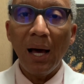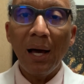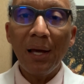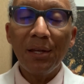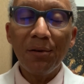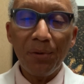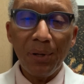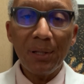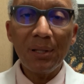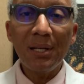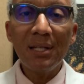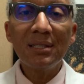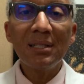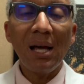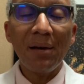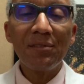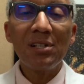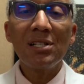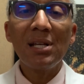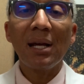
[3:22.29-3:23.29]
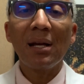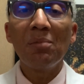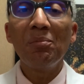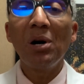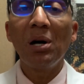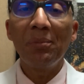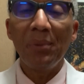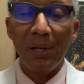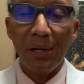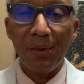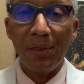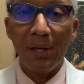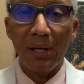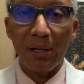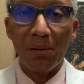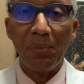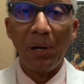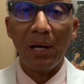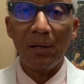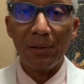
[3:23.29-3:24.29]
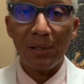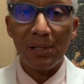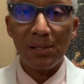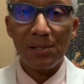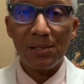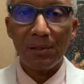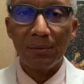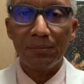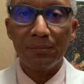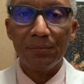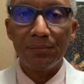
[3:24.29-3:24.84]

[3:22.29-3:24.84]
you at least have to take a moment and think about this.